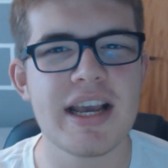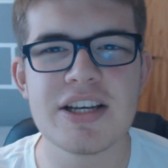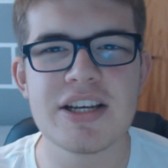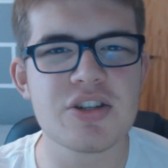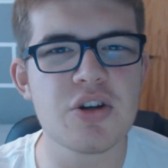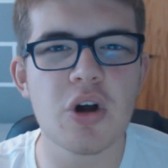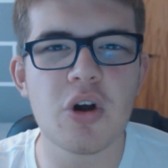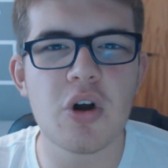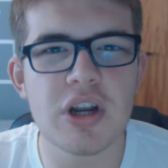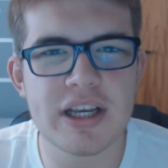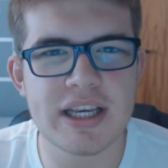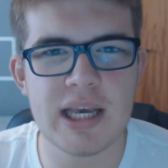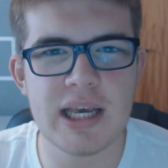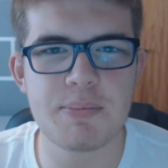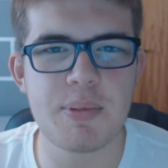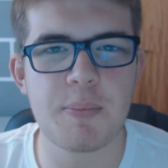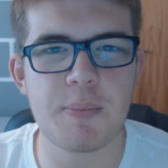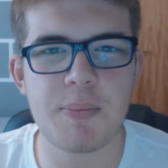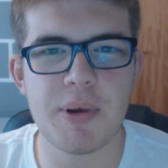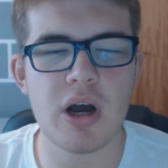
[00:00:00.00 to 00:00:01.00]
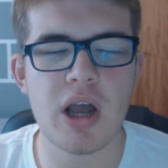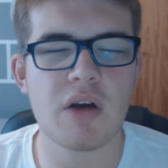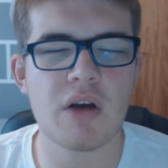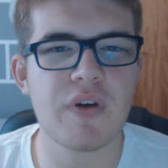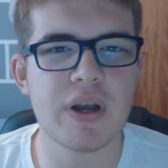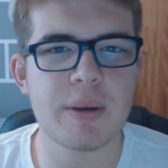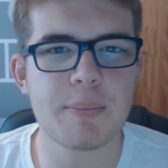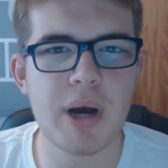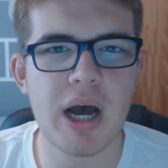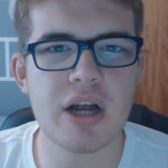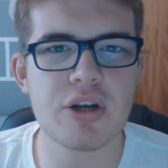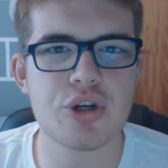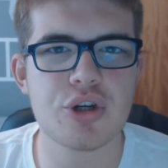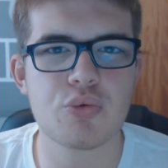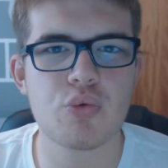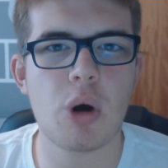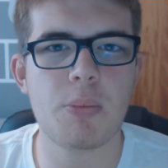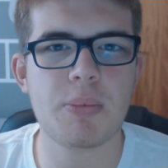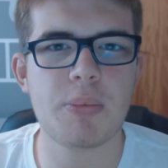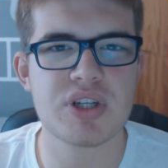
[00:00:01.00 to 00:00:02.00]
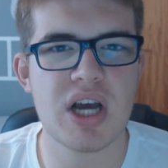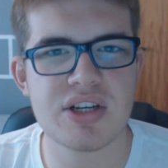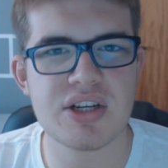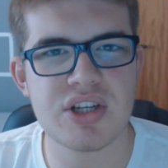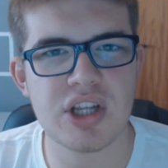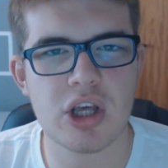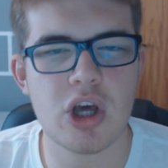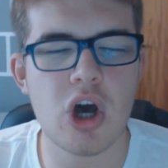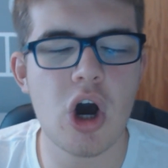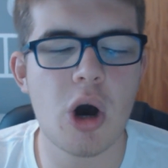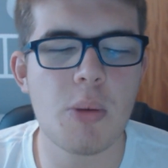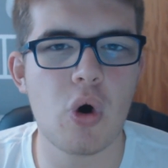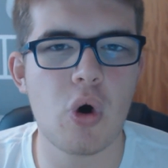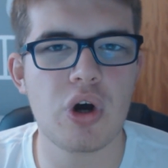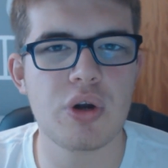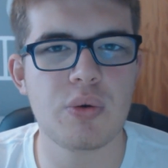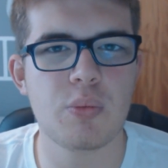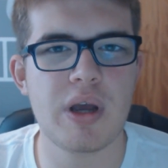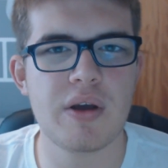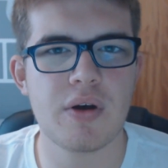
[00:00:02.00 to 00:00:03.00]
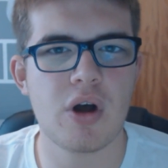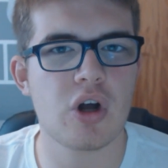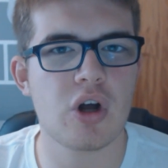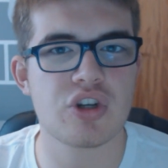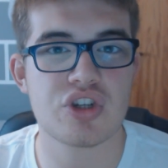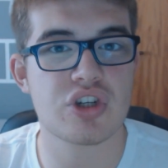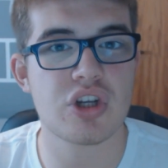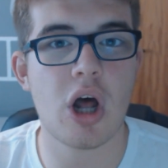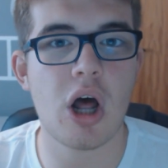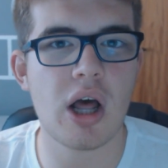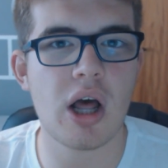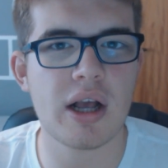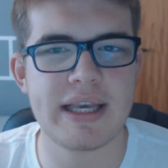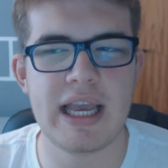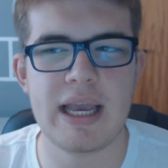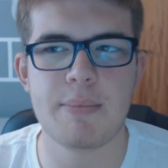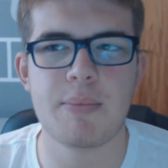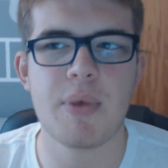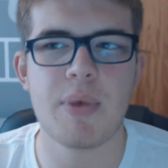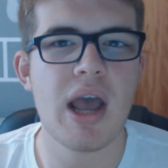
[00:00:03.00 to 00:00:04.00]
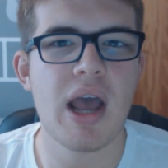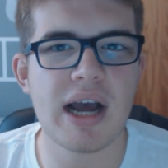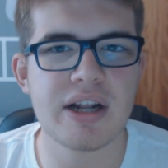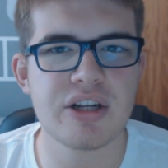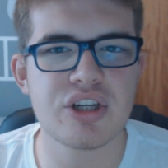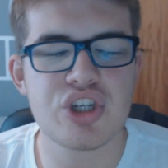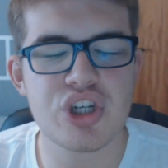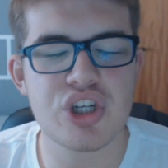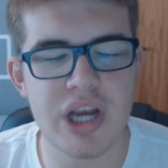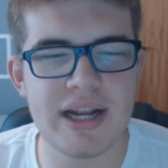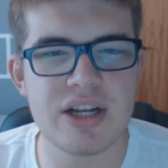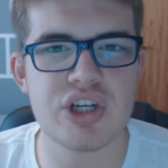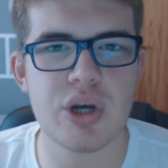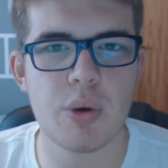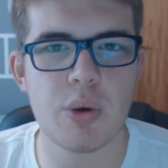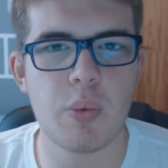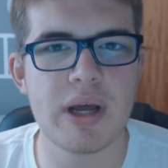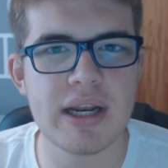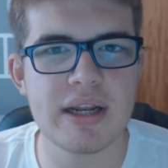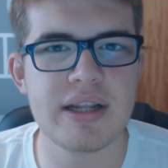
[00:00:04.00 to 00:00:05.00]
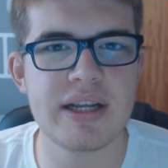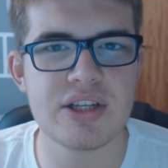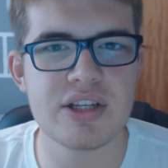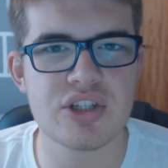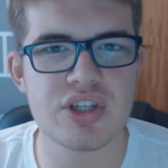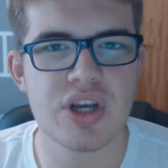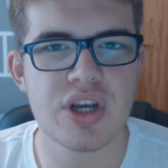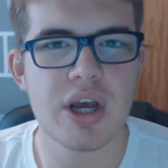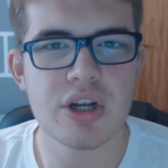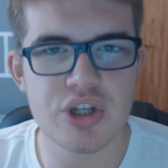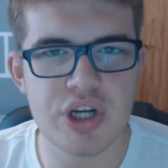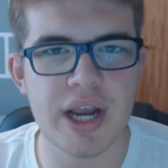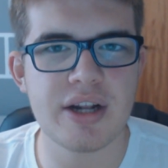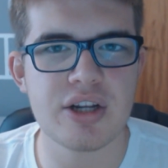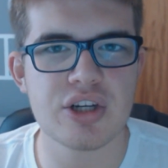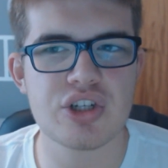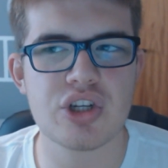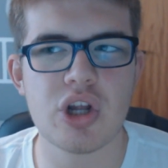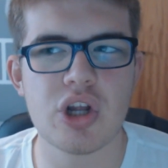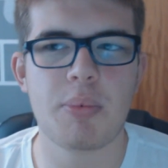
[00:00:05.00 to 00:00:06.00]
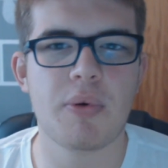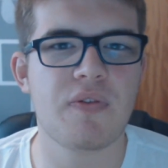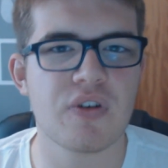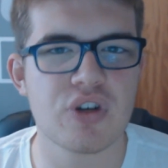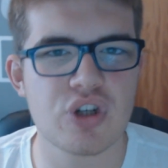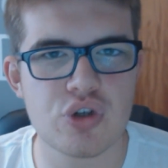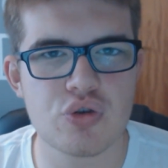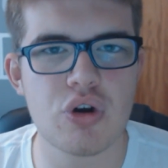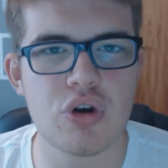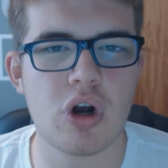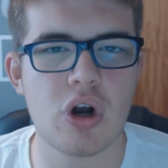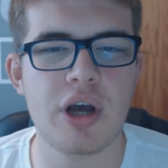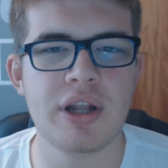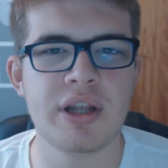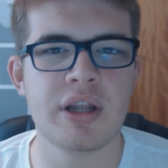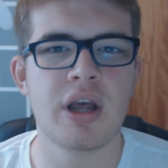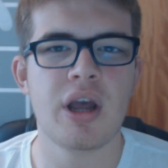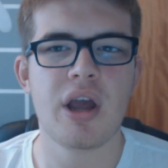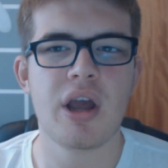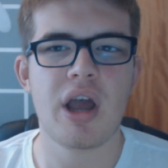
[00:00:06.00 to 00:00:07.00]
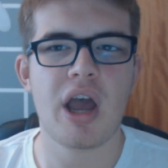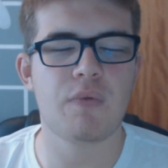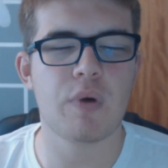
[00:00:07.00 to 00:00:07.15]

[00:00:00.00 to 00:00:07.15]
he's not got the capability I think Patrick Roberts has to come on with or start a game and change it when it needs changed up if we're struggling